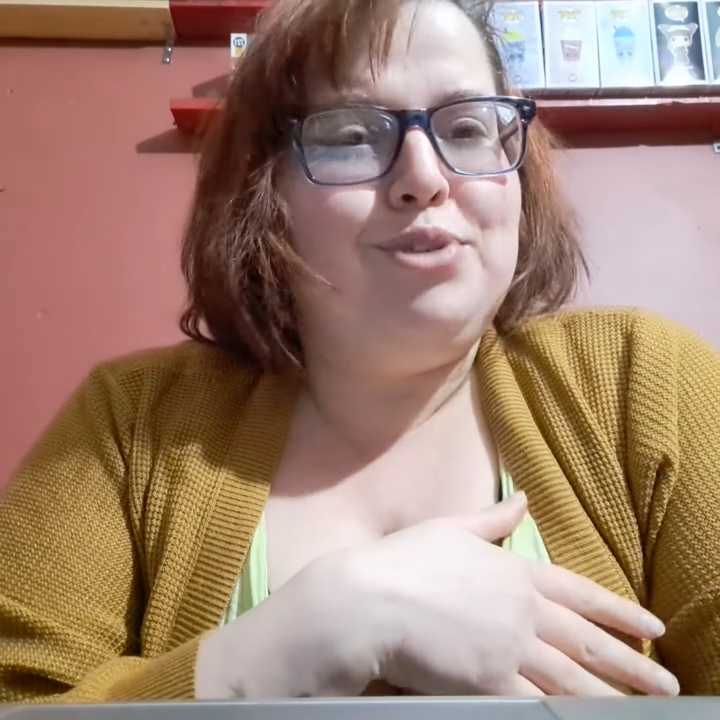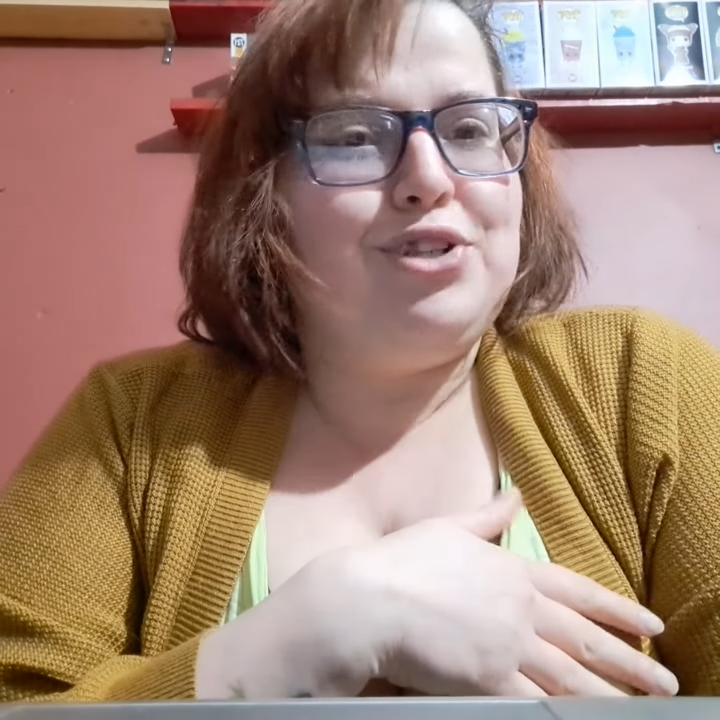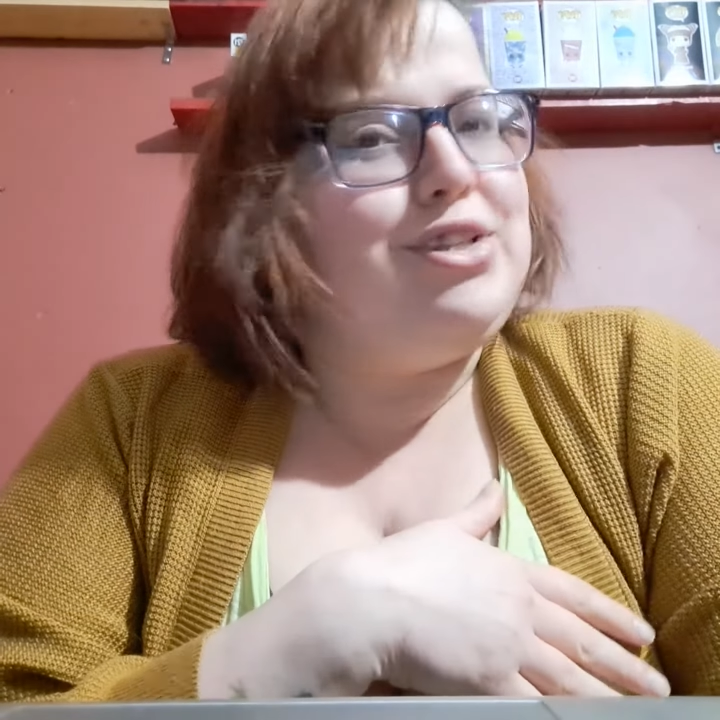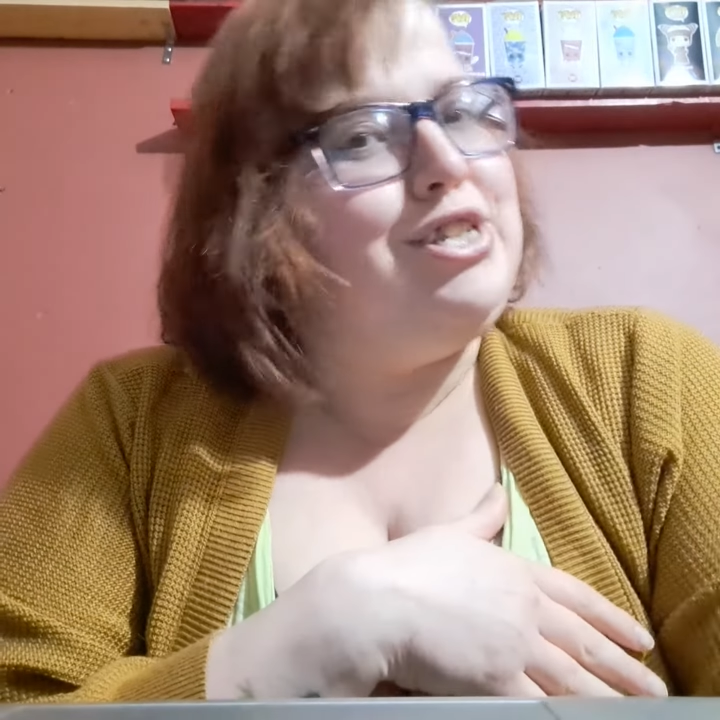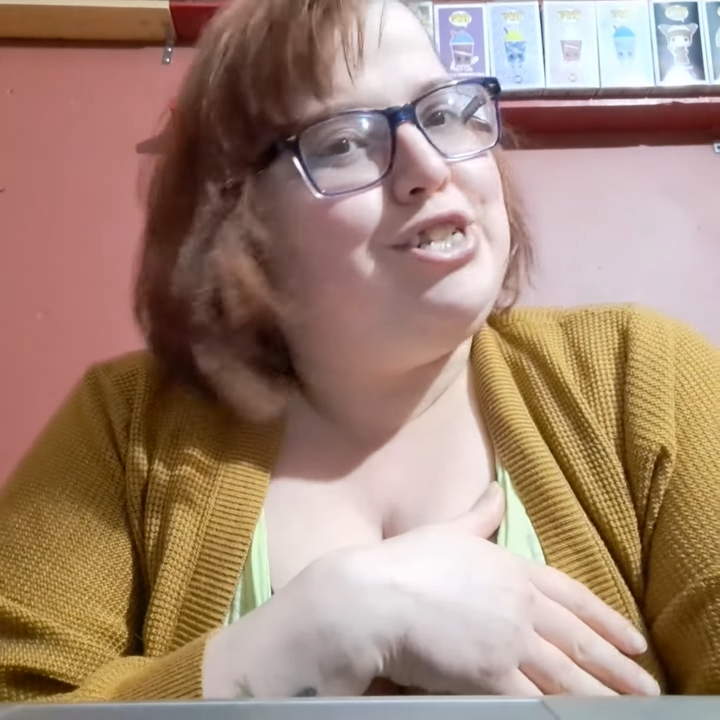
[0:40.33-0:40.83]

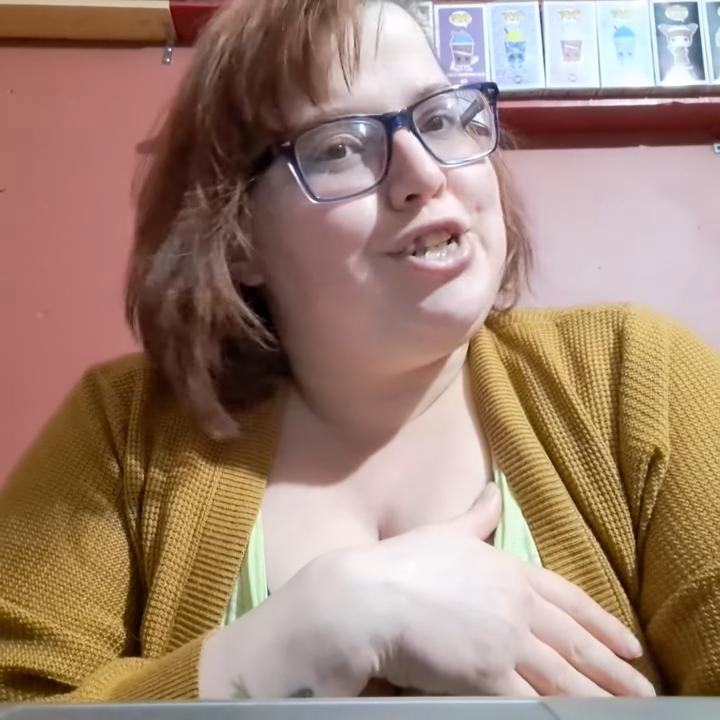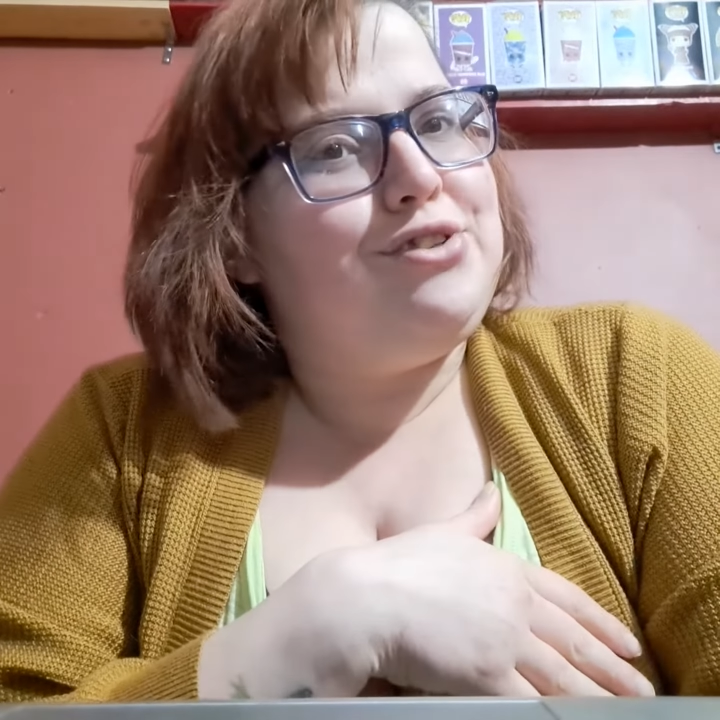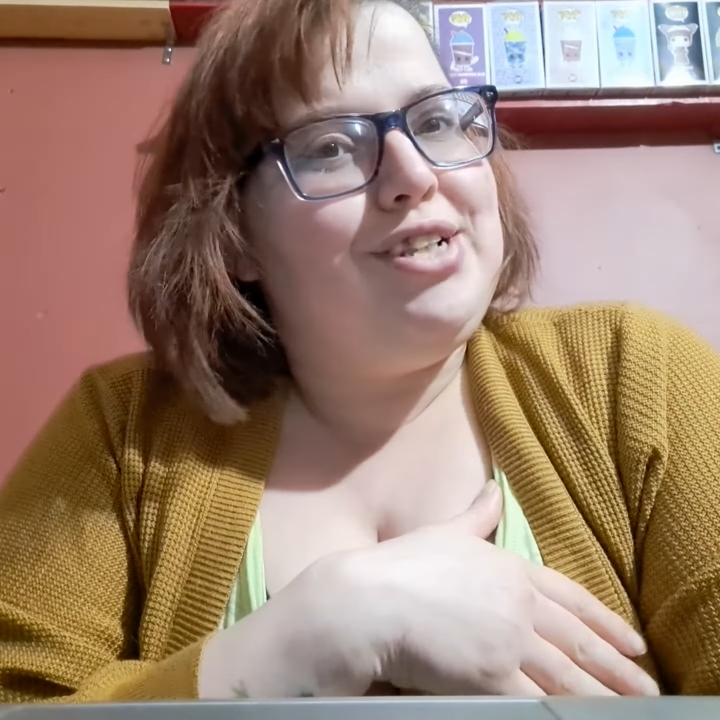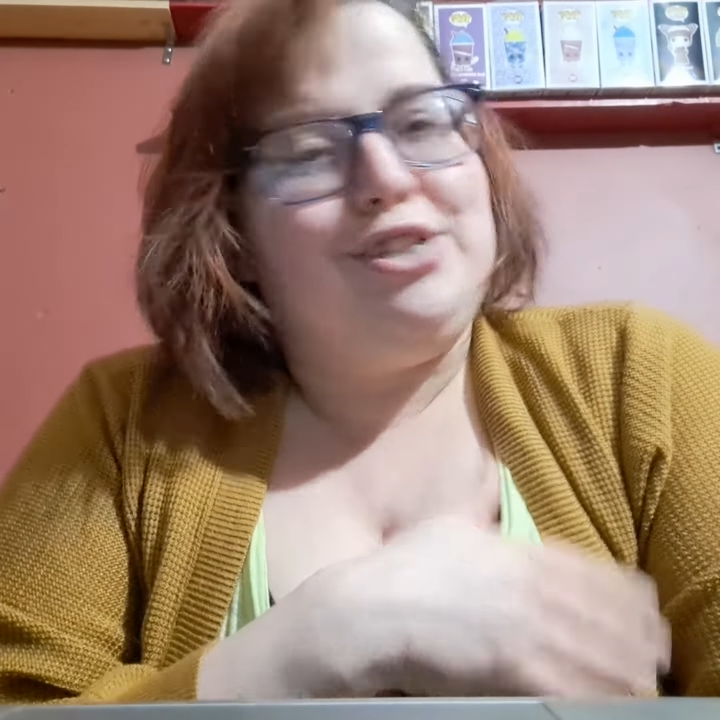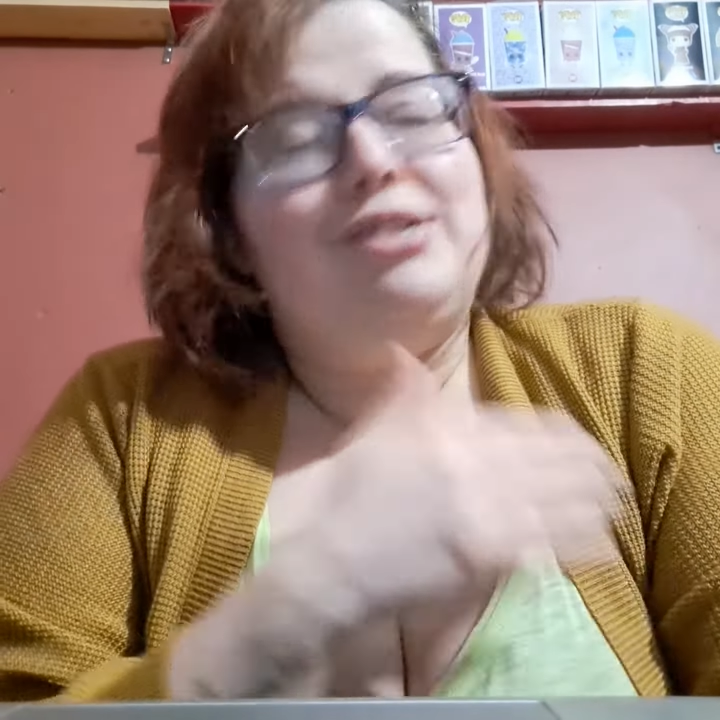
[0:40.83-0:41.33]
generation to
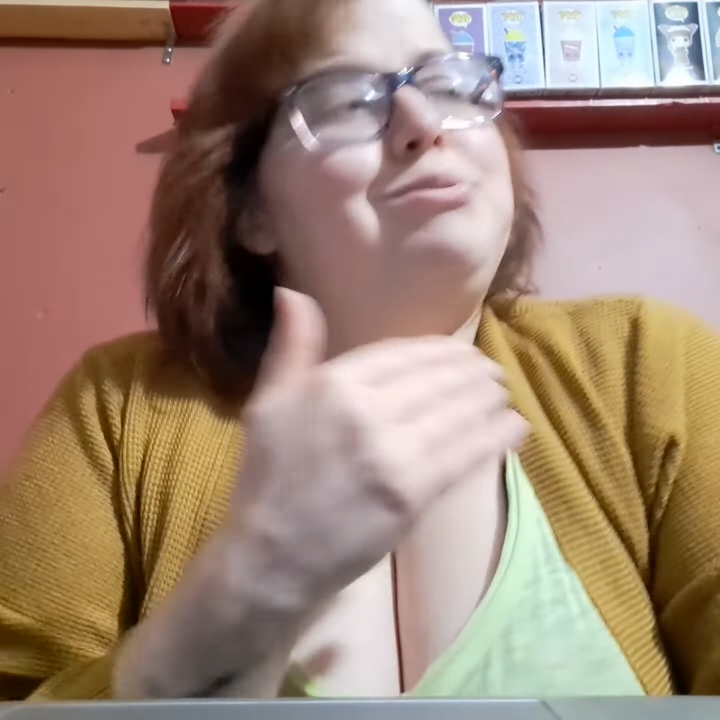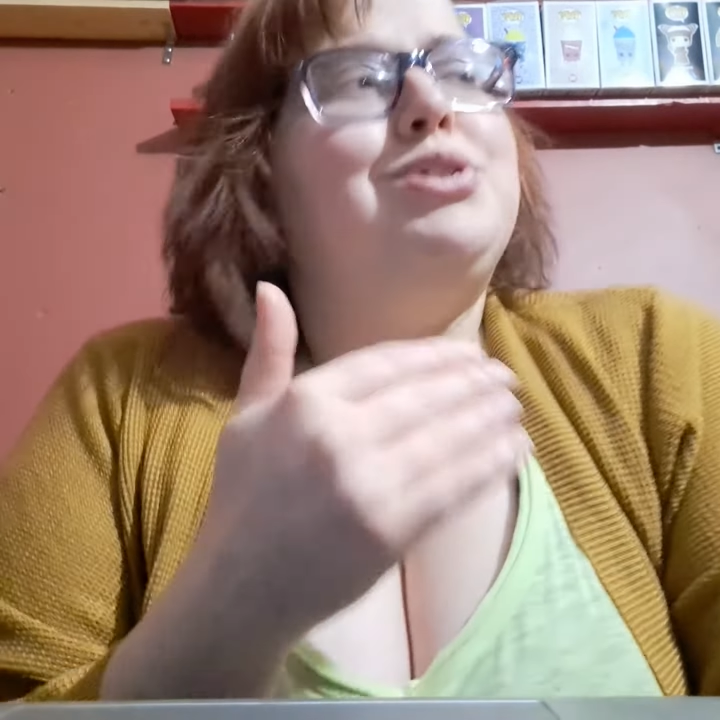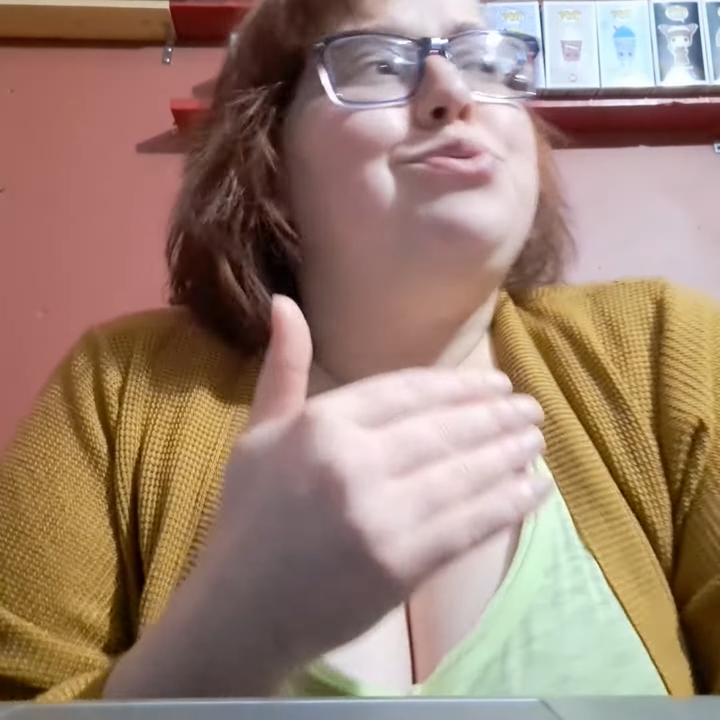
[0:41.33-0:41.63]
generation. It was